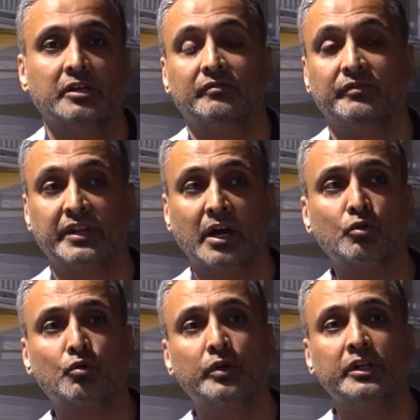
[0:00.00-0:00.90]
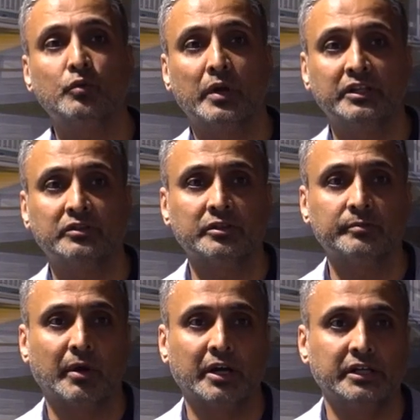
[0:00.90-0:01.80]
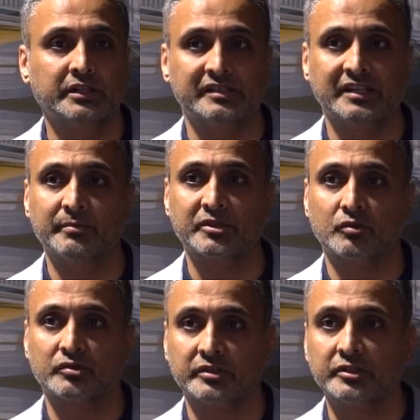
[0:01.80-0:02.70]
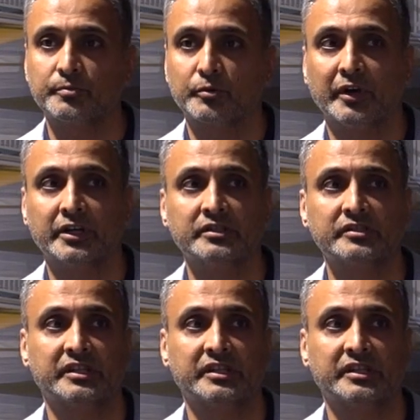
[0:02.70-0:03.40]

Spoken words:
without going to any third-party CMS or search providers,